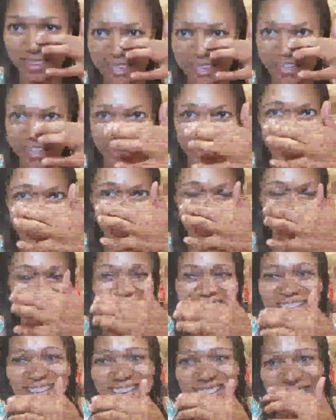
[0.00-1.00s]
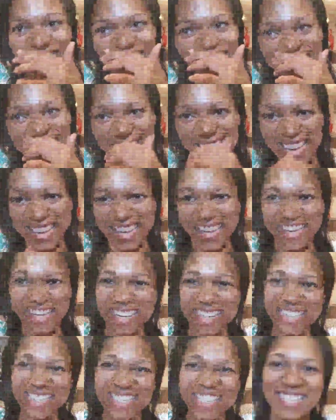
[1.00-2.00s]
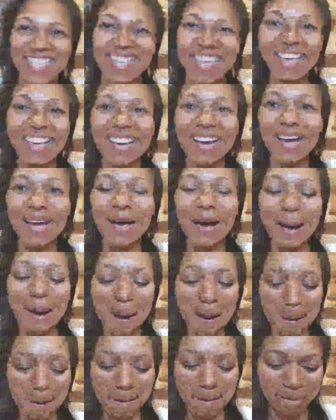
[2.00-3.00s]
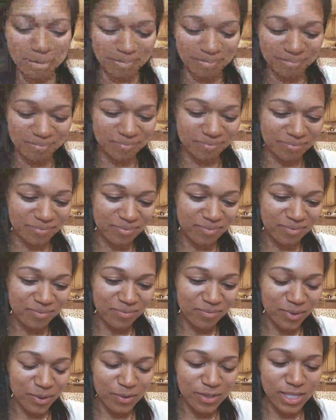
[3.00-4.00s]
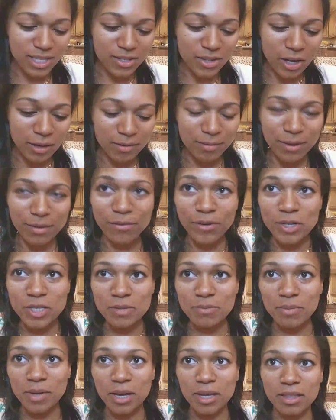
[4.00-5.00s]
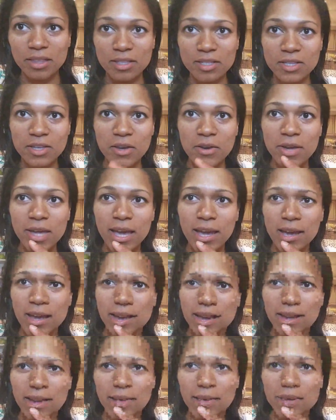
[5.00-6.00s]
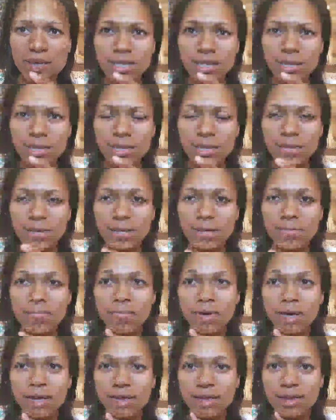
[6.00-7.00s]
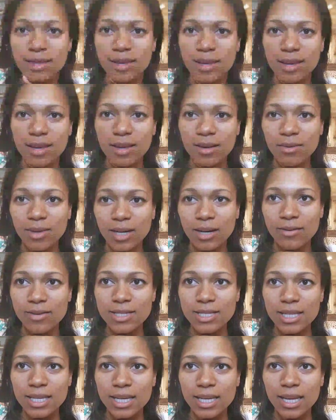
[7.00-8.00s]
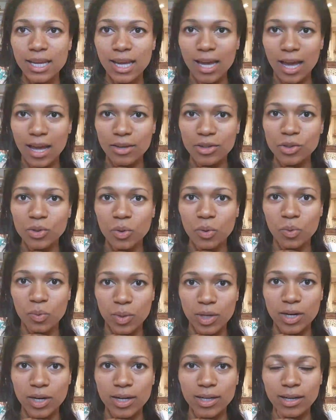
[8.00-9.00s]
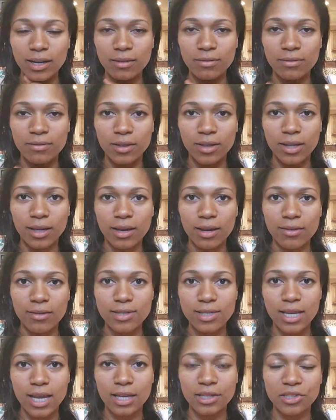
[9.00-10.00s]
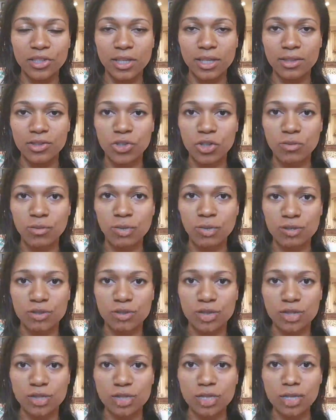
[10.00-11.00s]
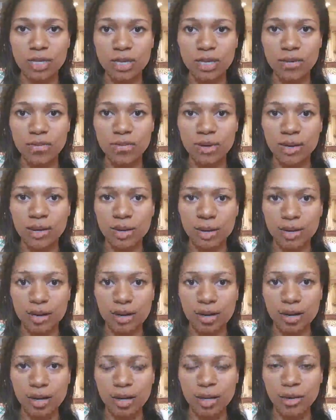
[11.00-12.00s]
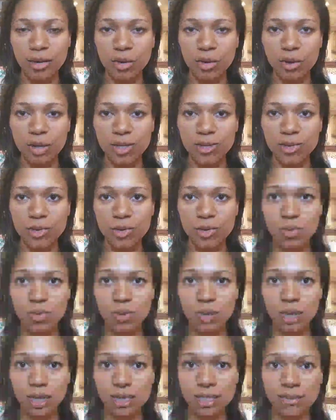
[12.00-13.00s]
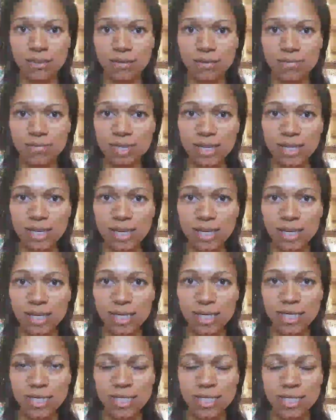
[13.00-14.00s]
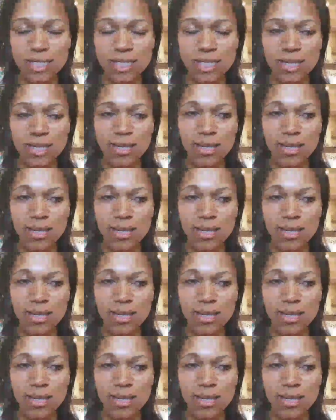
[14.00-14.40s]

things. Anyways, was I talking about my first month? So yeah, it wasn't until about a month when I was getting actual work and I felt like I was actually contributing to the team, going to lots of meetings,